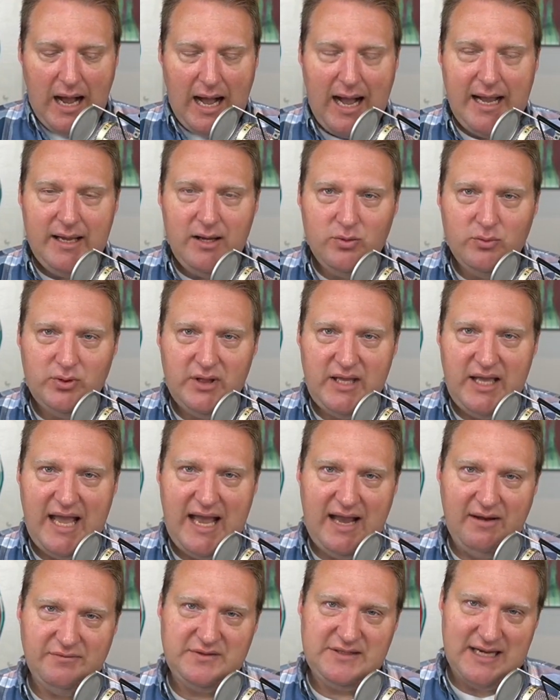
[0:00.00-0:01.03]
I only
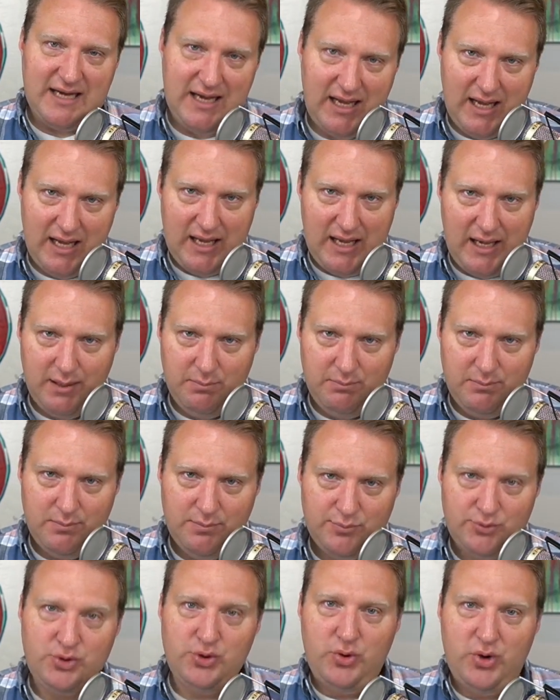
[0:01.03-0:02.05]
have time
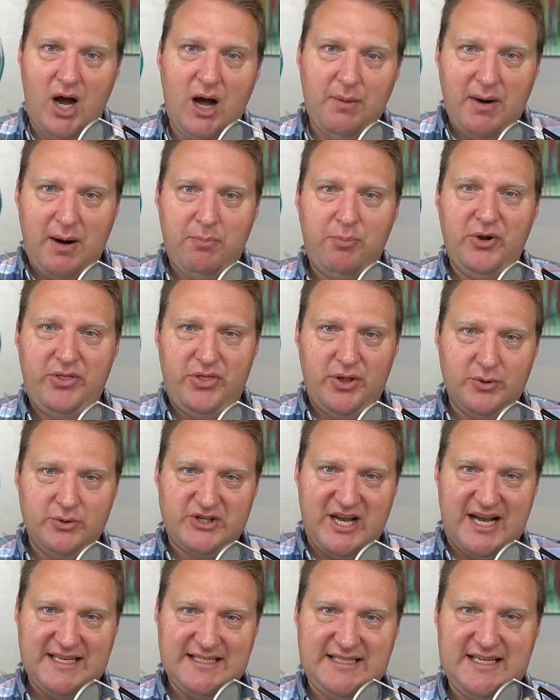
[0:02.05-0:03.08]
to come up with
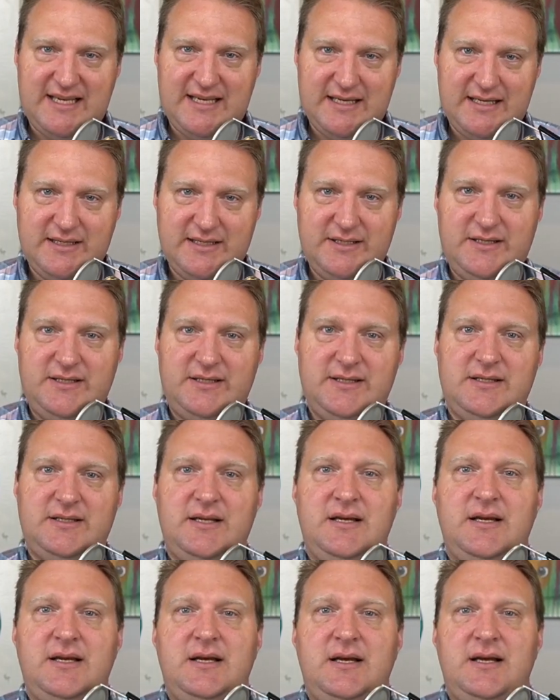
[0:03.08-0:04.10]
those ideas
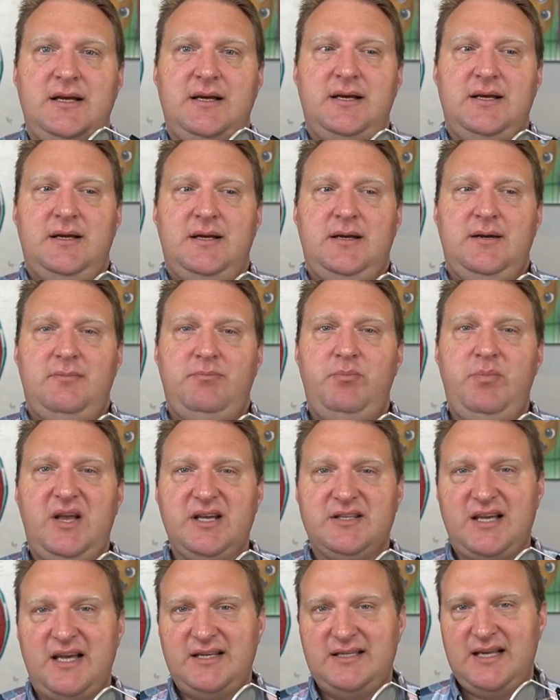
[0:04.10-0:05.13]

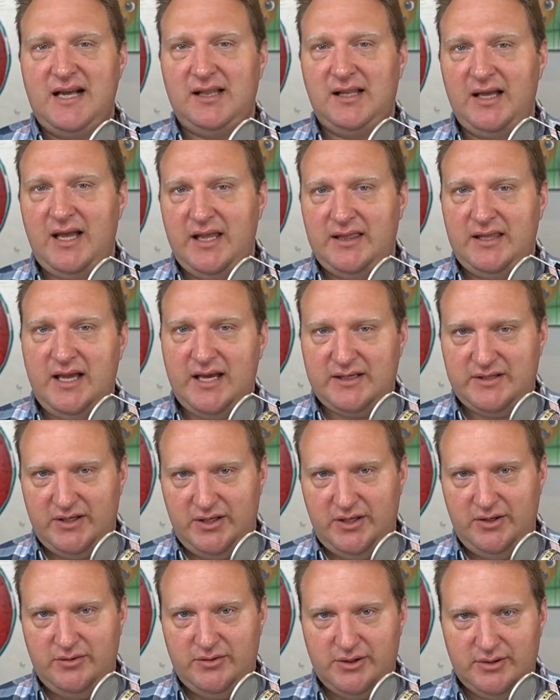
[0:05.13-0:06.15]
because I delegate the
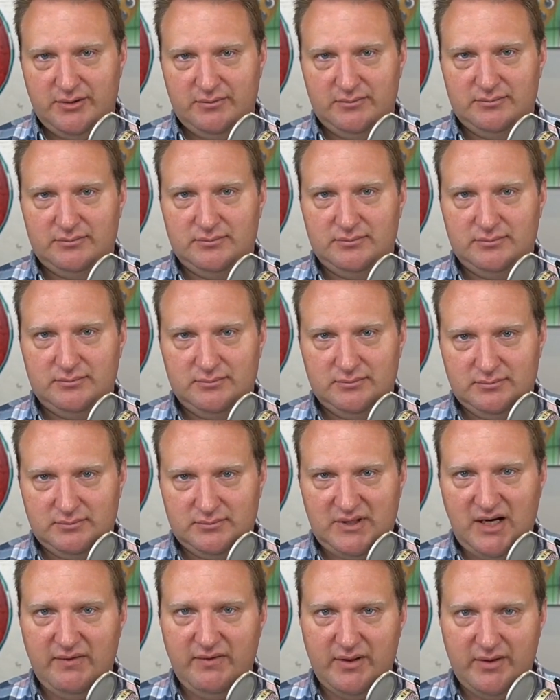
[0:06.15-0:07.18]
execution
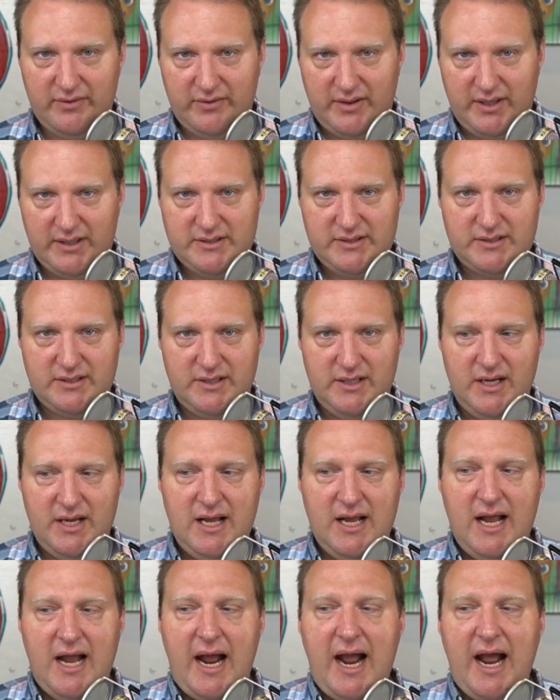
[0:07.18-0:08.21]
of other things.
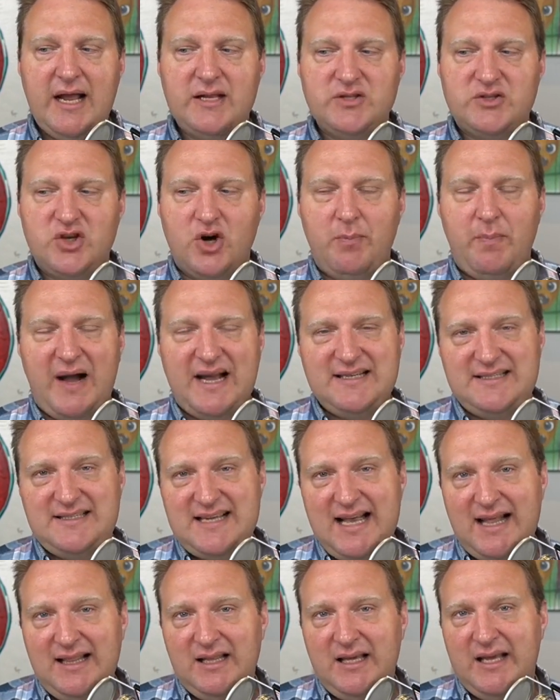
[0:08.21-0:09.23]
And so by
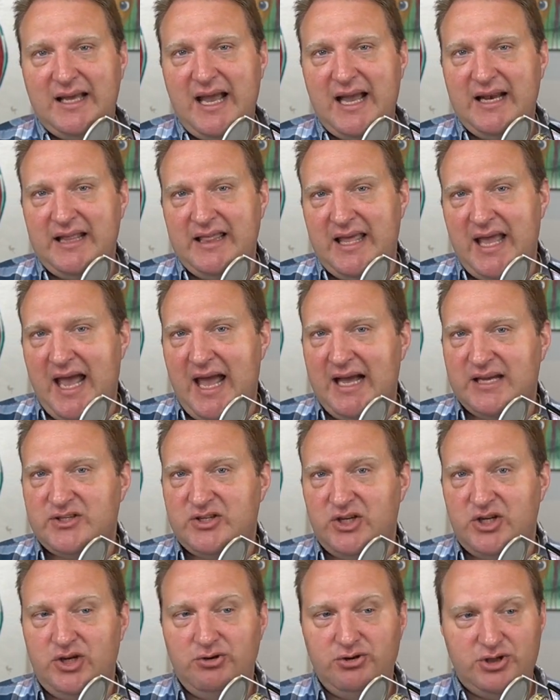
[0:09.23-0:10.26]
delegating the
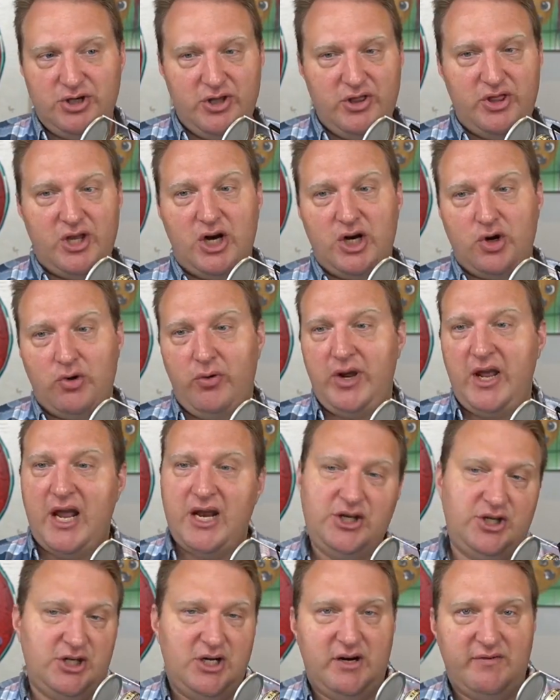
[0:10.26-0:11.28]
execution, the
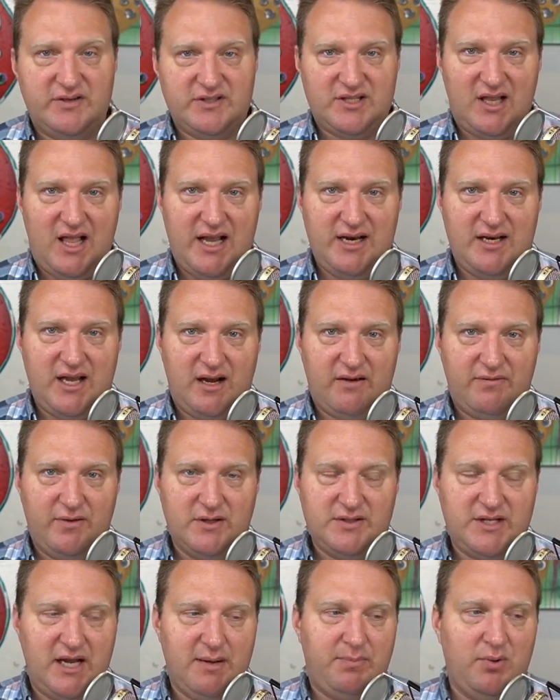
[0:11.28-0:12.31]
creation of a slide deck, for
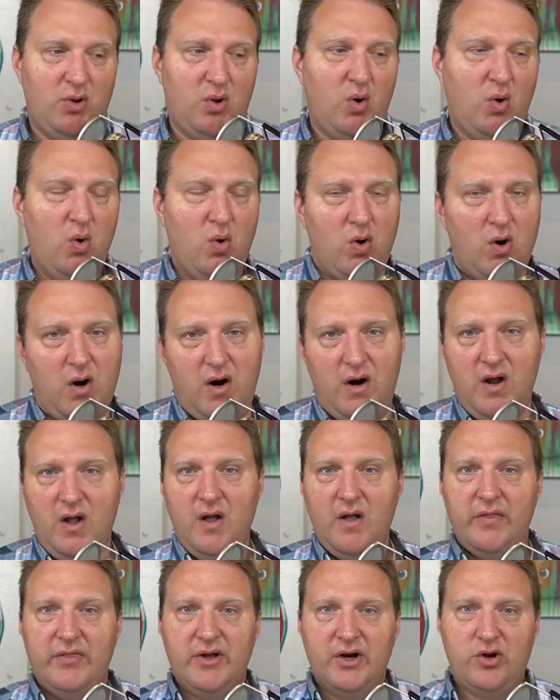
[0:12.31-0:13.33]
example, or
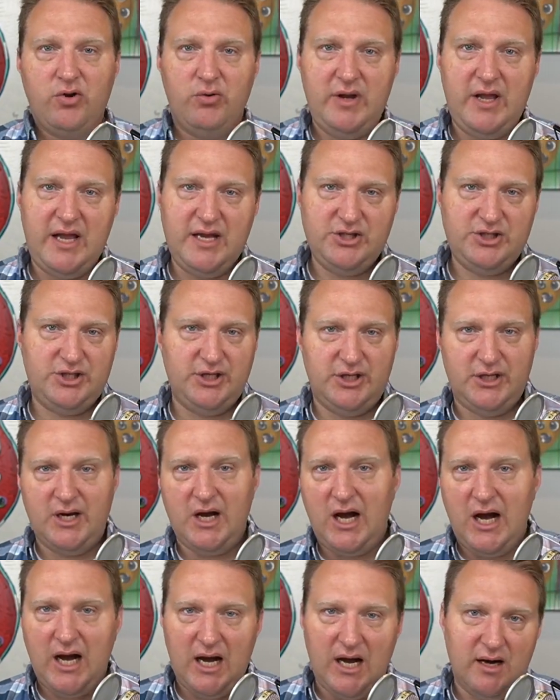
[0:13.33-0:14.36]
the creation
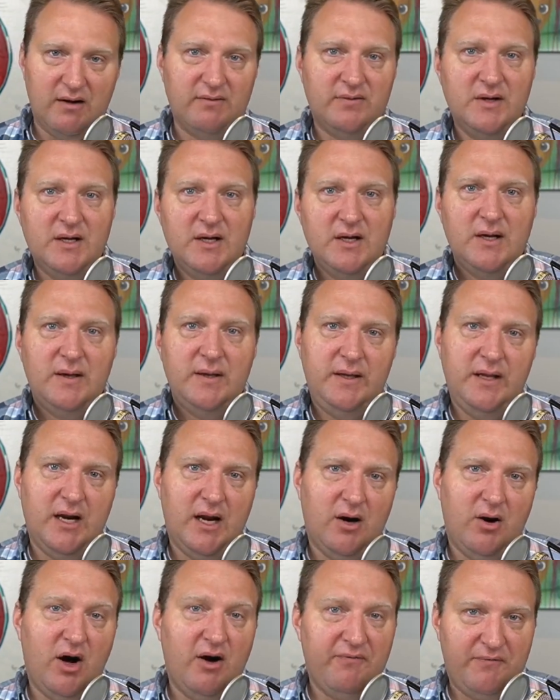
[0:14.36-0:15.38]
of, you
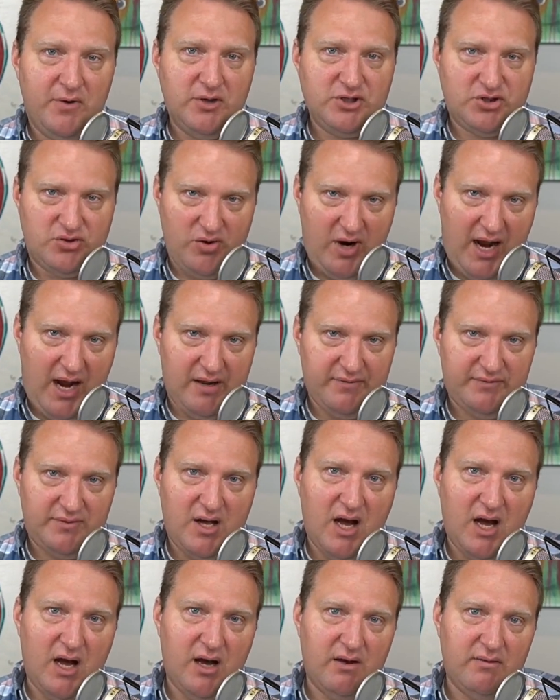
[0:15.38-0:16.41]
know, a first draft
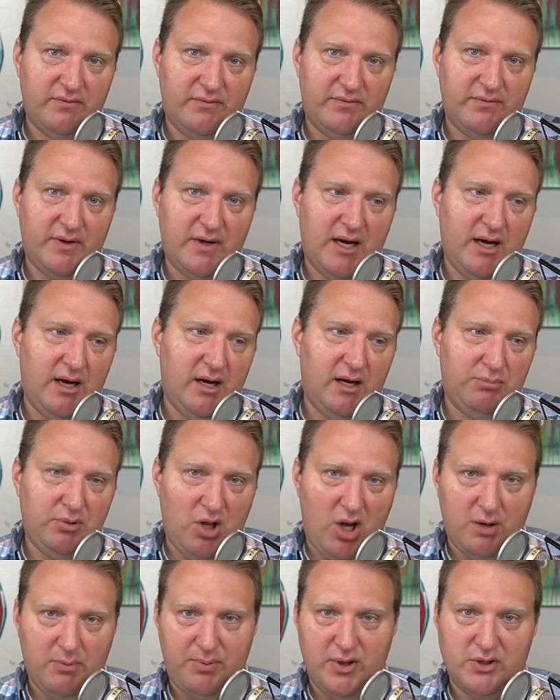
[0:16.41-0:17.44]
of uh, a
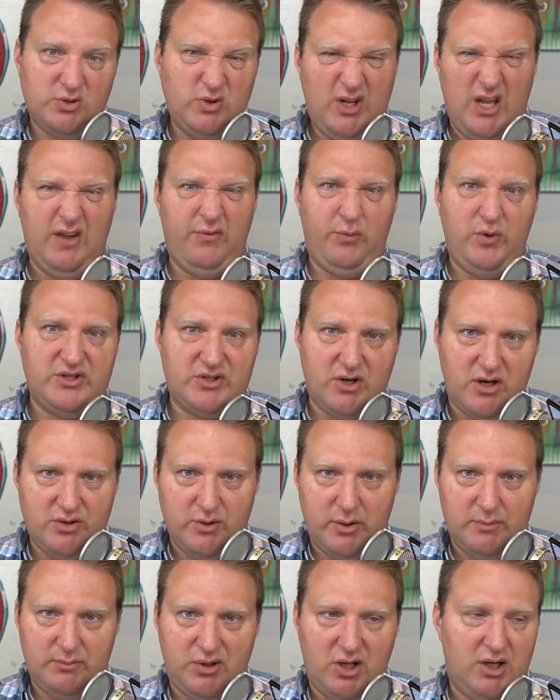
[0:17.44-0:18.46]
blog post, if we start
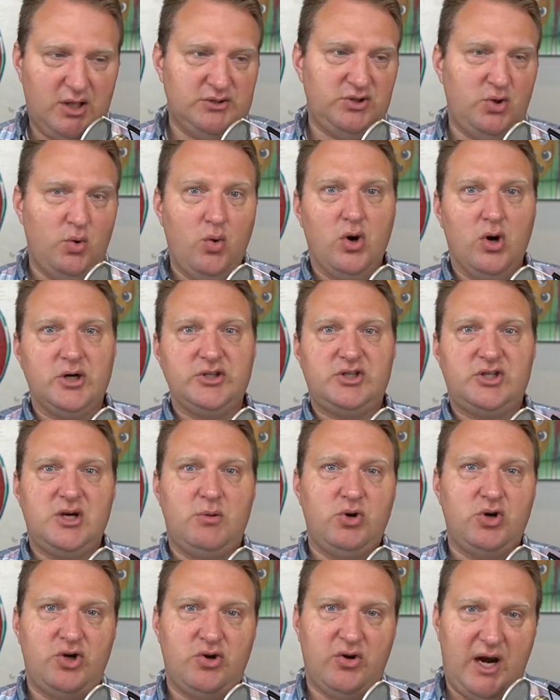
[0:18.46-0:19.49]
doing blogs, or
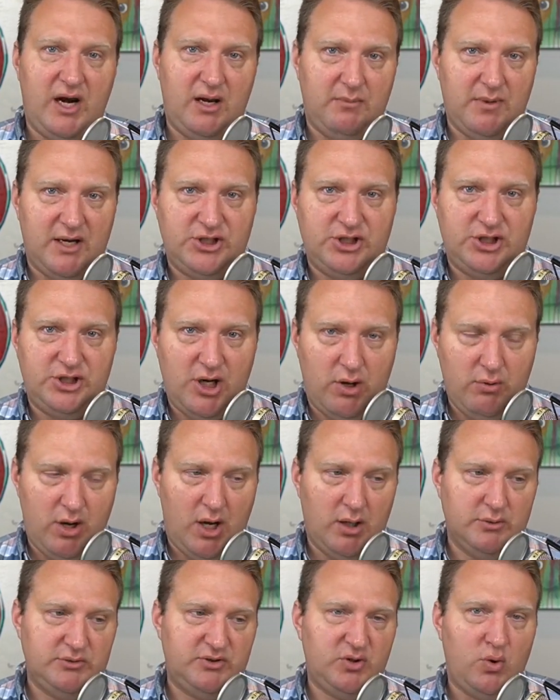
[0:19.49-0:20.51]
someone creating my show
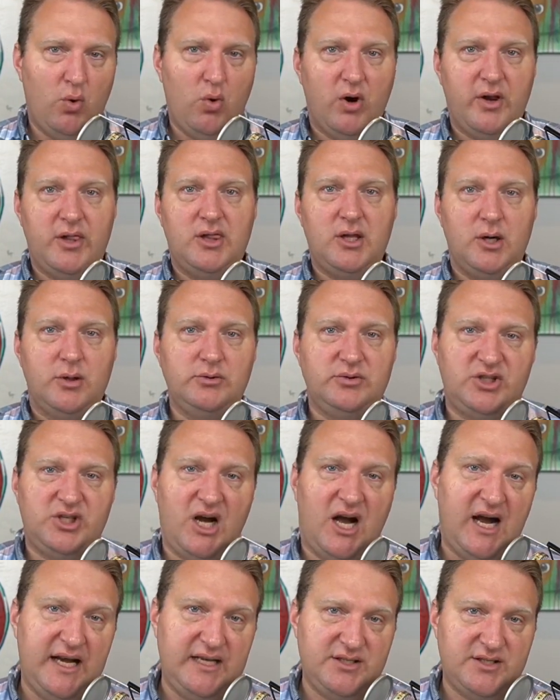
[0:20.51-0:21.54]
notes, or those
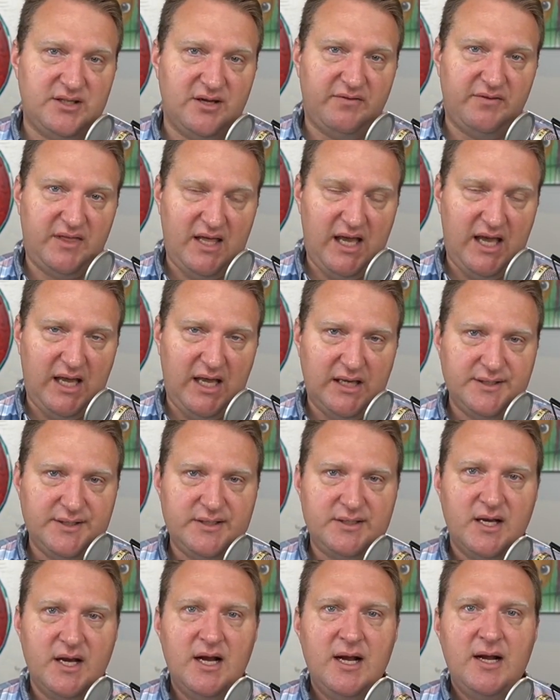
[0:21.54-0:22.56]
kinds of
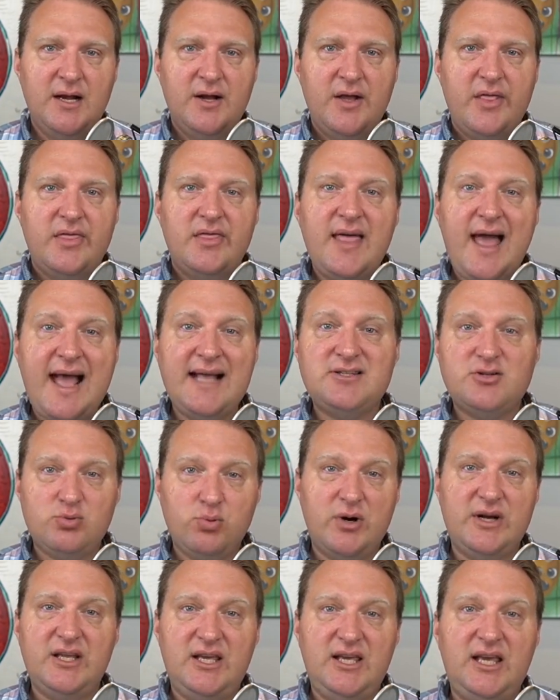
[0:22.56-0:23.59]
things, that's
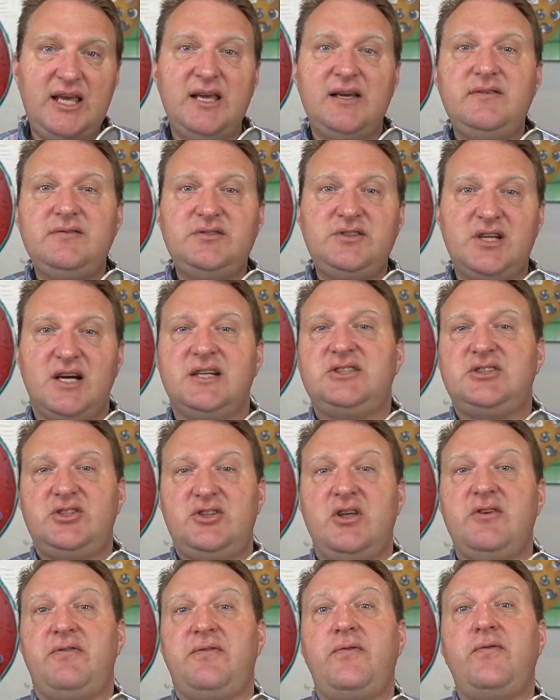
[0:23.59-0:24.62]
what gives us
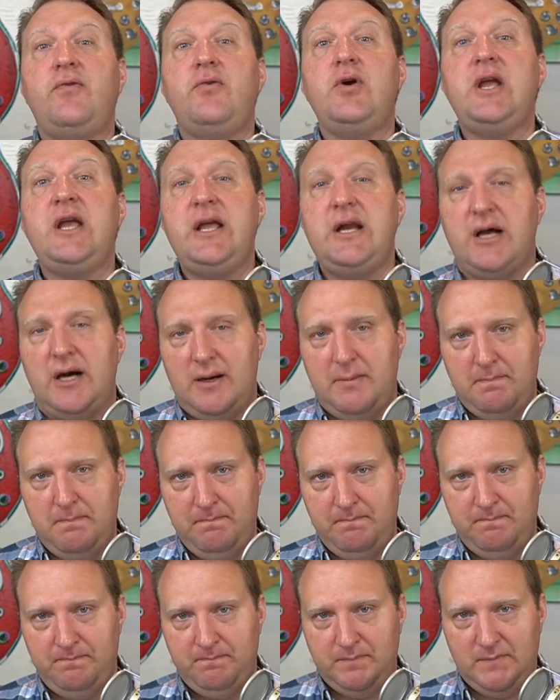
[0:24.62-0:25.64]
the
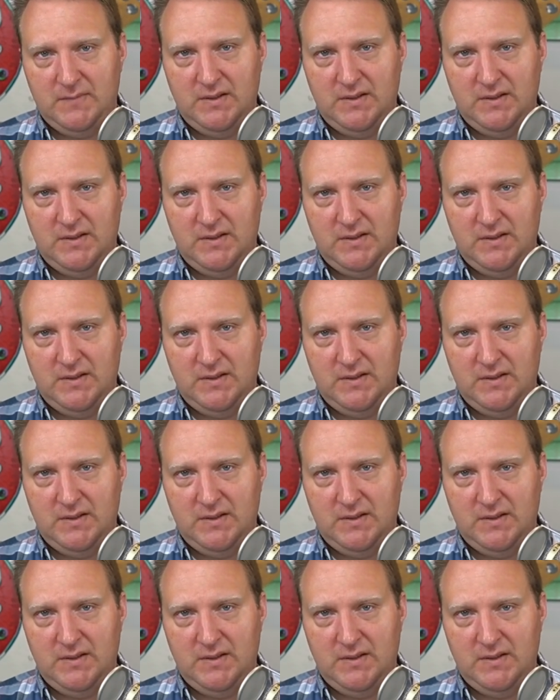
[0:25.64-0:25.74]
freedom